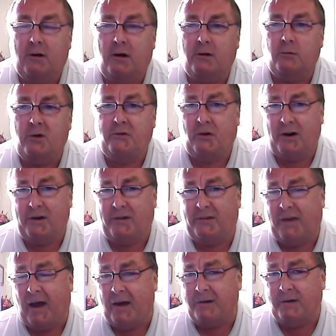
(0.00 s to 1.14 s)
and we try to
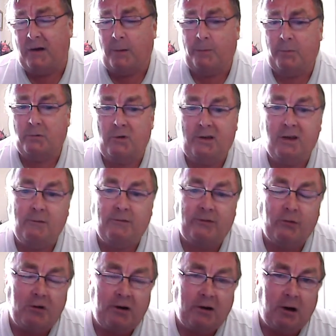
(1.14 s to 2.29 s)
stand up and we keep
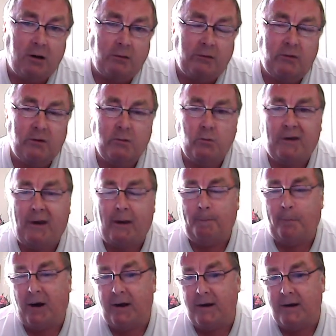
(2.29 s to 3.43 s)
falling over and we get
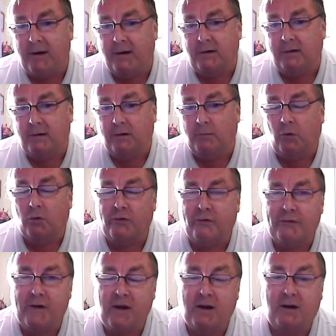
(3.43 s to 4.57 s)
pain and more
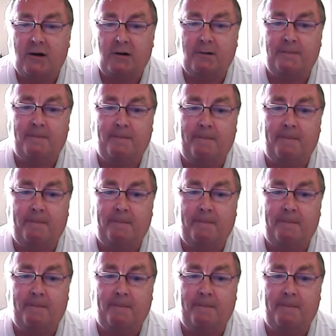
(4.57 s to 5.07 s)
fear.